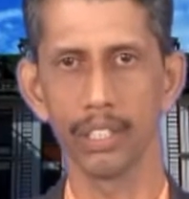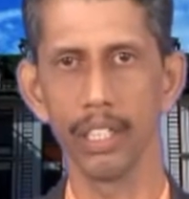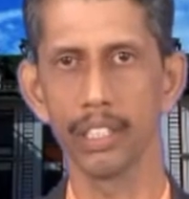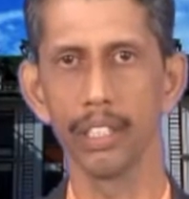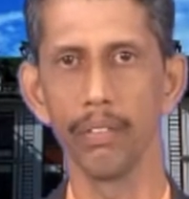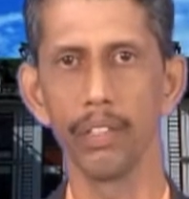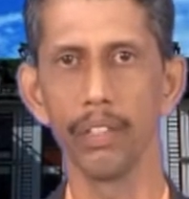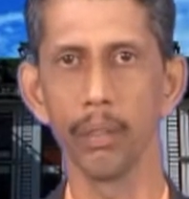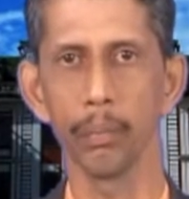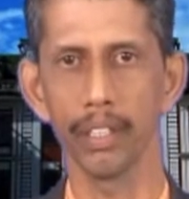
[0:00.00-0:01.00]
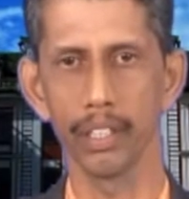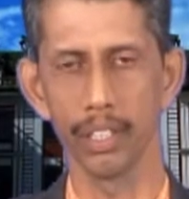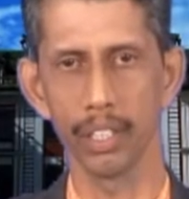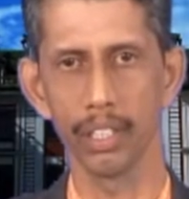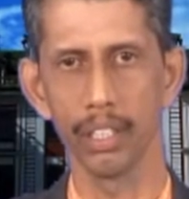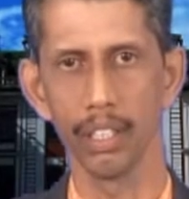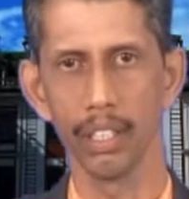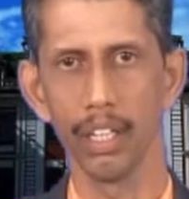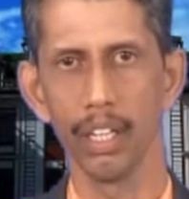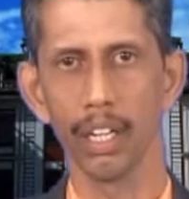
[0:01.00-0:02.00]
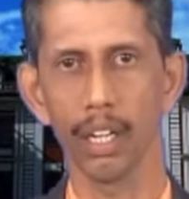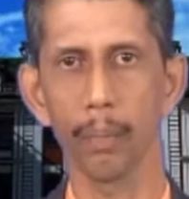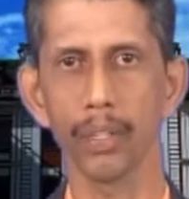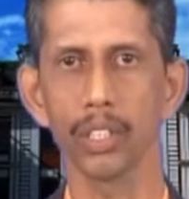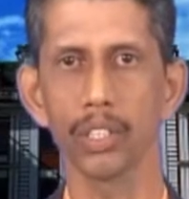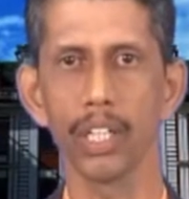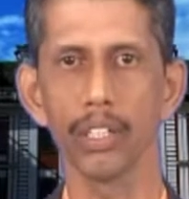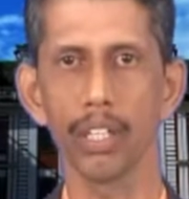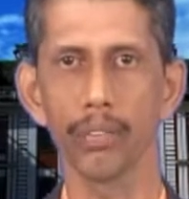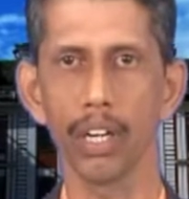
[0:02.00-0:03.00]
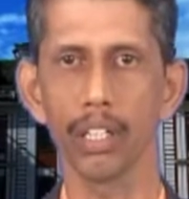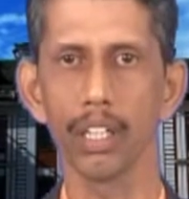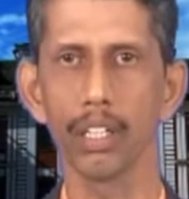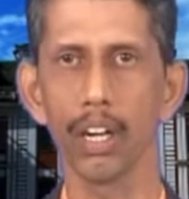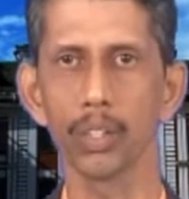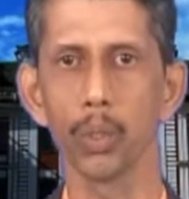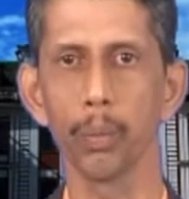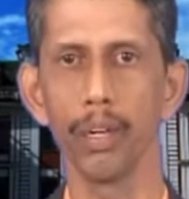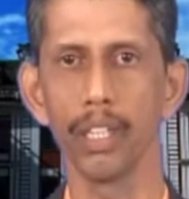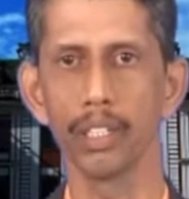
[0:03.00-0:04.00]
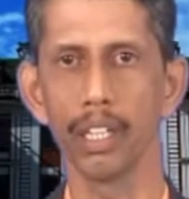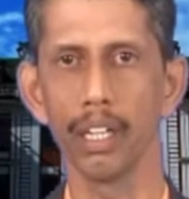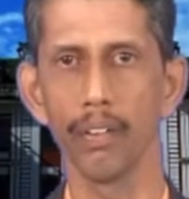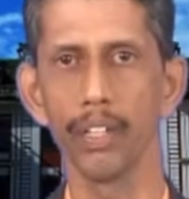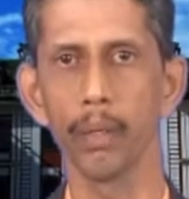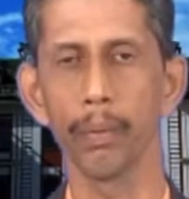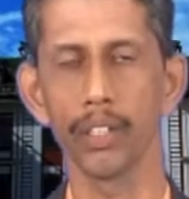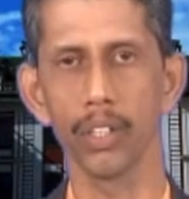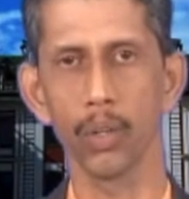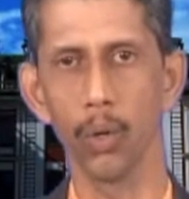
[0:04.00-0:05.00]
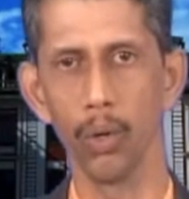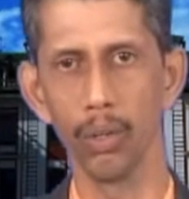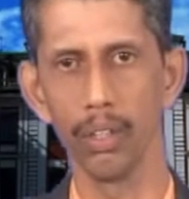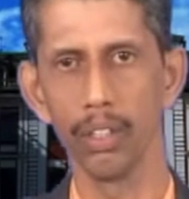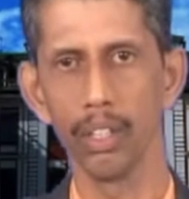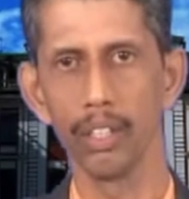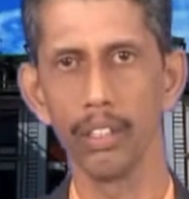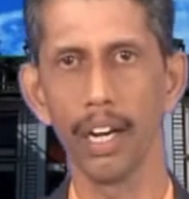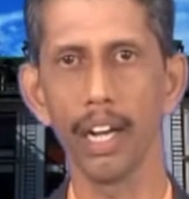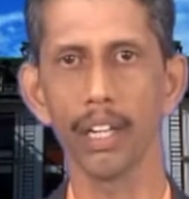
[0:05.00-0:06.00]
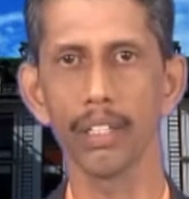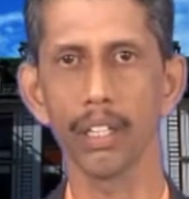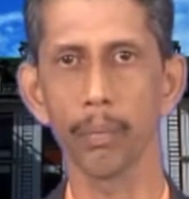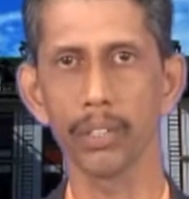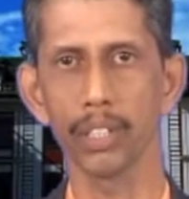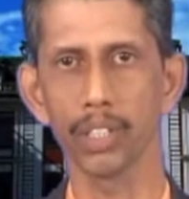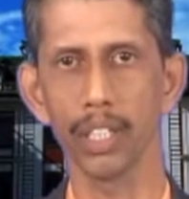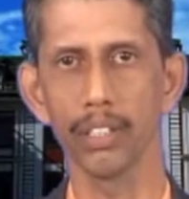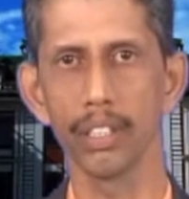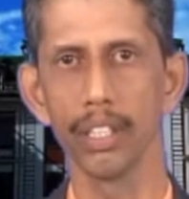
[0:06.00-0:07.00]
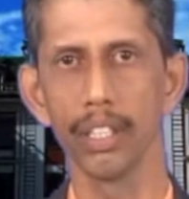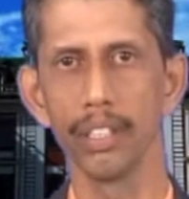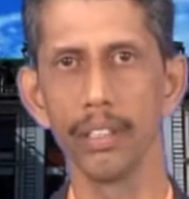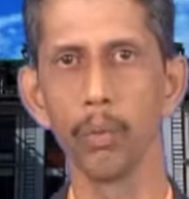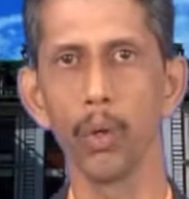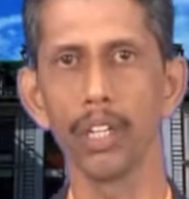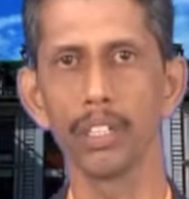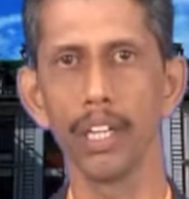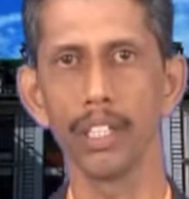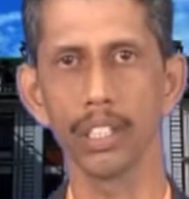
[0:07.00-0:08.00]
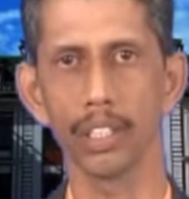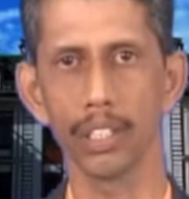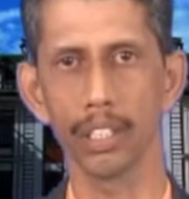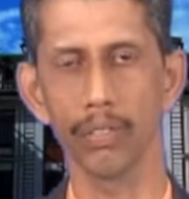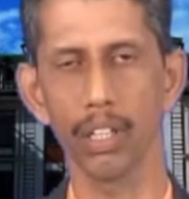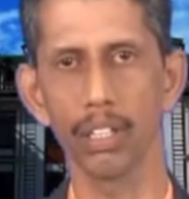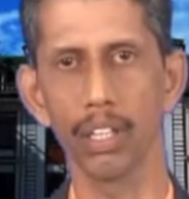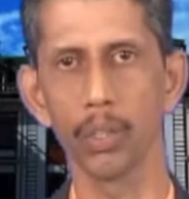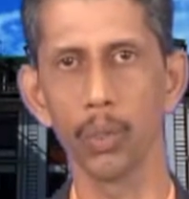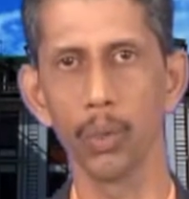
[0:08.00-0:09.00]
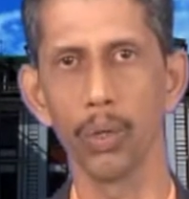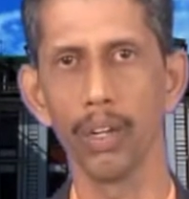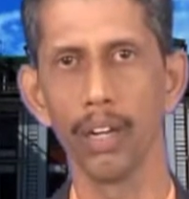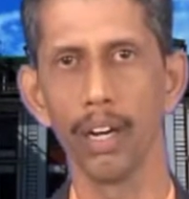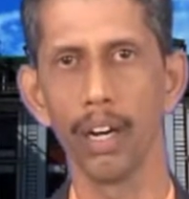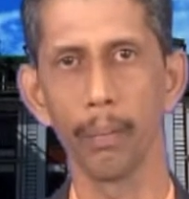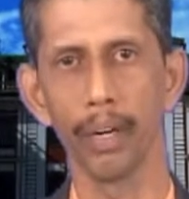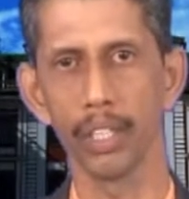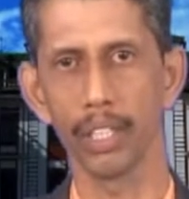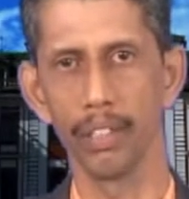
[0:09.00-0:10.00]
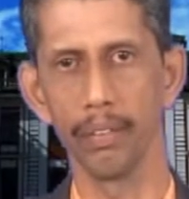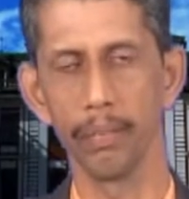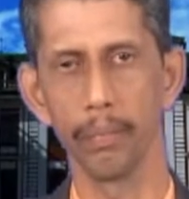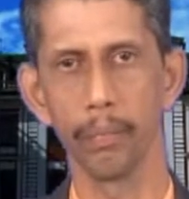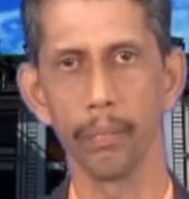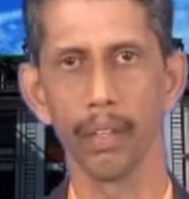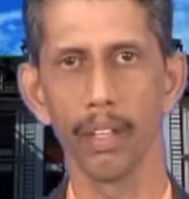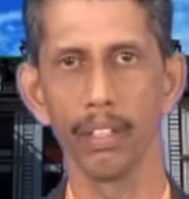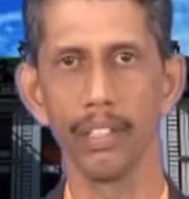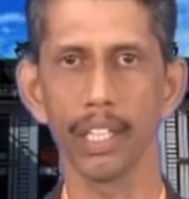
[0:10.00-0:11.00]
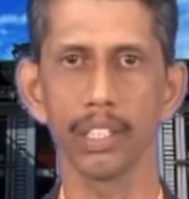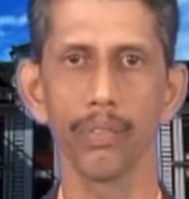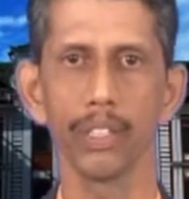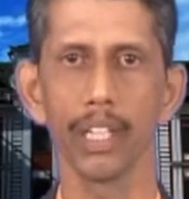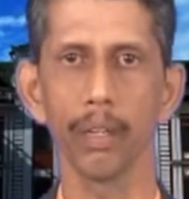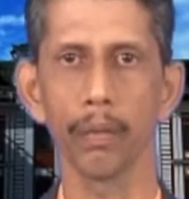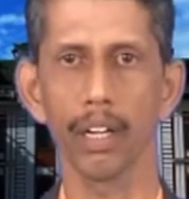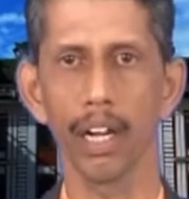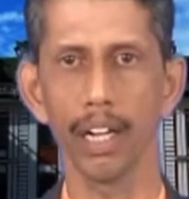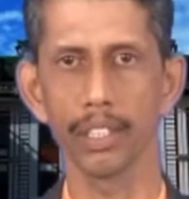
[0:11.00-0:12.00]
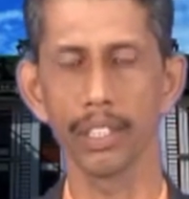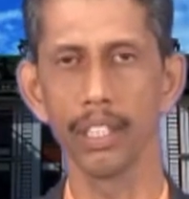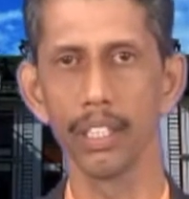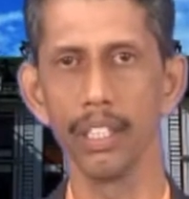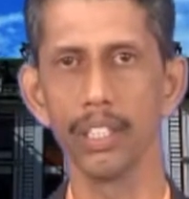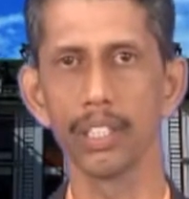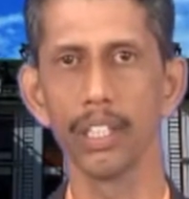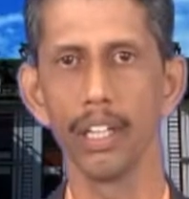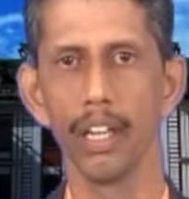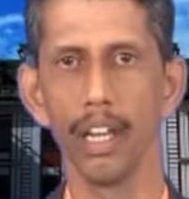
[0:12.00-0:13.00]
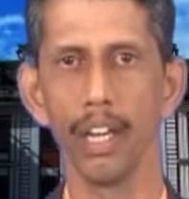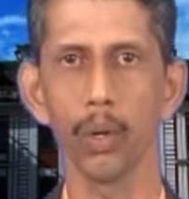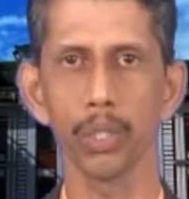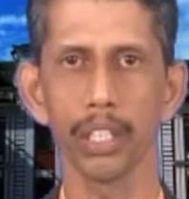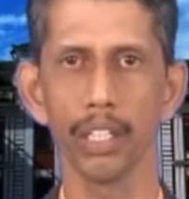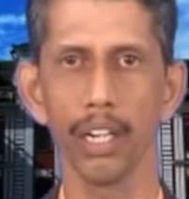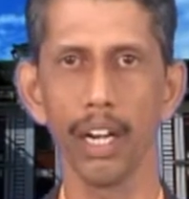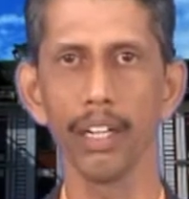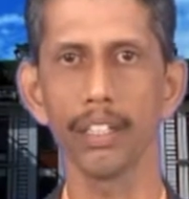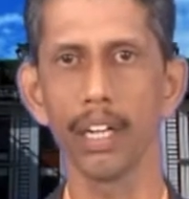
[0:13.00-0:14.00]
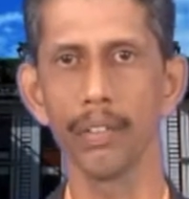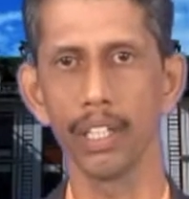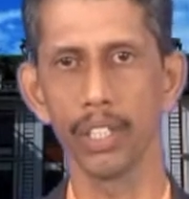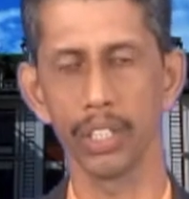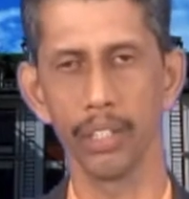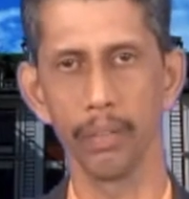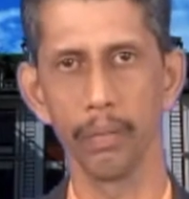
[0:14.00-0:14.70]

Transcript: That is very, very important. Compressive strength of concrete also plays a very important role. The higher the compressive strength, the more is the resistance of concrete to abrasion. The next physical cause is erosion and cavitation.